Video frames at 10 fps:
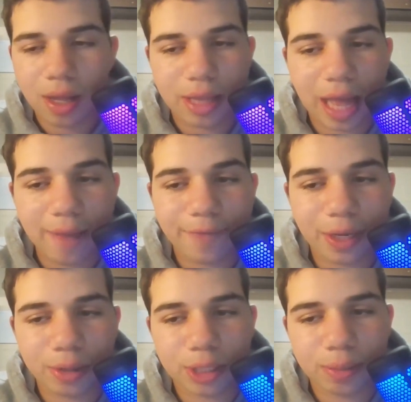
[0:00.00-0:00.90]
That video
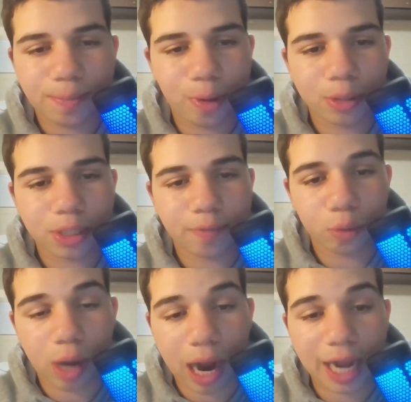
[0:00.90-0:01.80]
is gonna be posted of
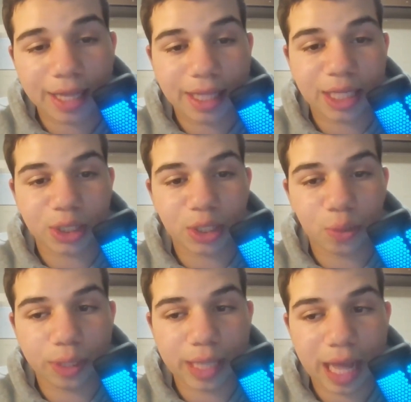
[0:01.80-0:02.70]
who I think is gonna
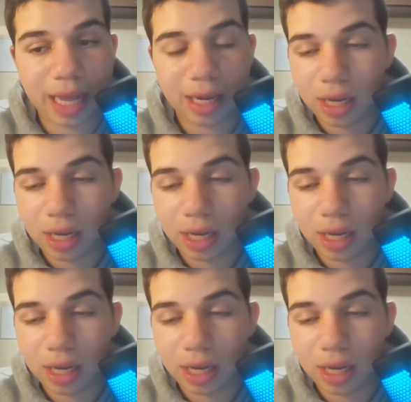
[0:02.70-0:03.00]
win that.